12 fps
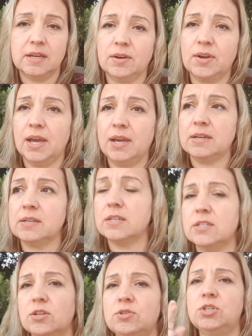Okay,
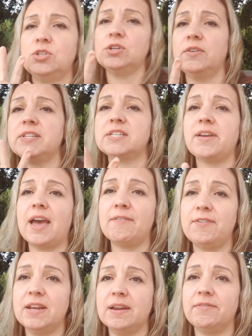so 2 servings of
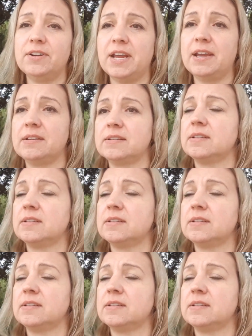caffeine every day.